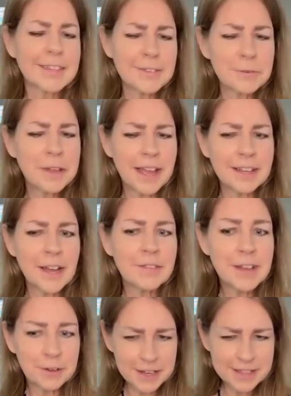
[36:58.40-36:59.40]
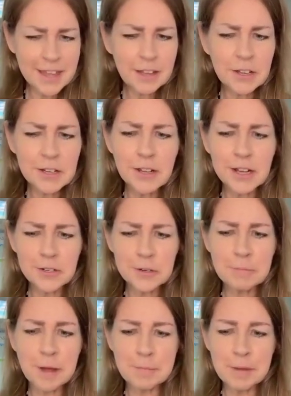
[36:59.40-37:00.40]
It's okay, love. Now eat that good lunch
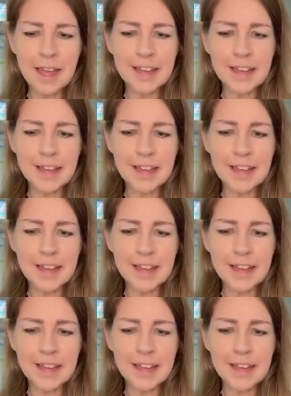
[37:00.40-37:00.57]
your mom